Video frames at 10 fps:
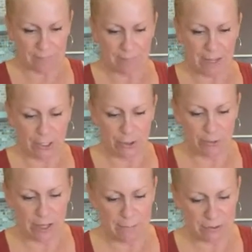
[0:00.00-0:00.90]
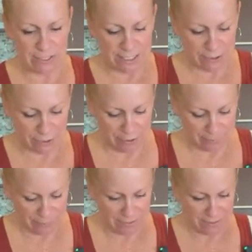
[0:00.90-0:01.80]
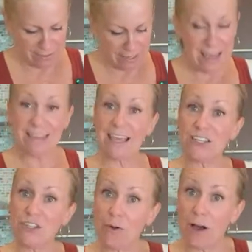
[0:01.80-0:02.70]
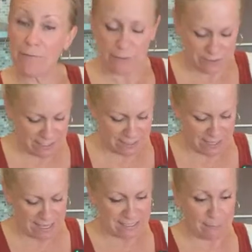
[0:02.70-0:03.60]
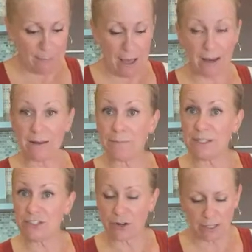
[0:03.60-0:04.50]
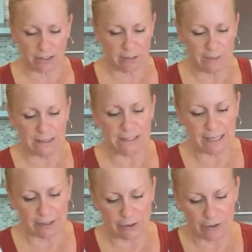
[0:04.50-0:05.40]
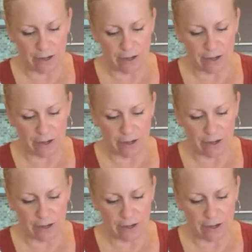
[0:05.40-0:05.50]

my cucumbers here. And thanks you all for seeing the heads up about me starting a little bit later.